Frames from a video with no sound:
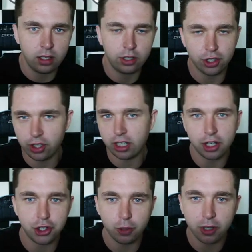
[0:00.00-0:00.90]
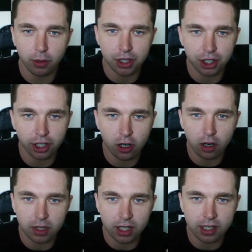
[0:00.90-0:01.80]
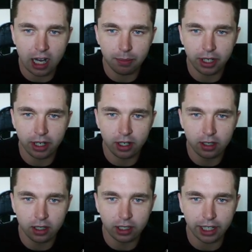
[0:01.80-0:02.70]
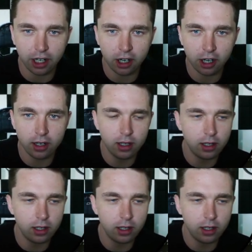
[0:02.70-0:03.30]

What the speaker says: Just like on Jupiter, we're just going to go up to the top here, click earn.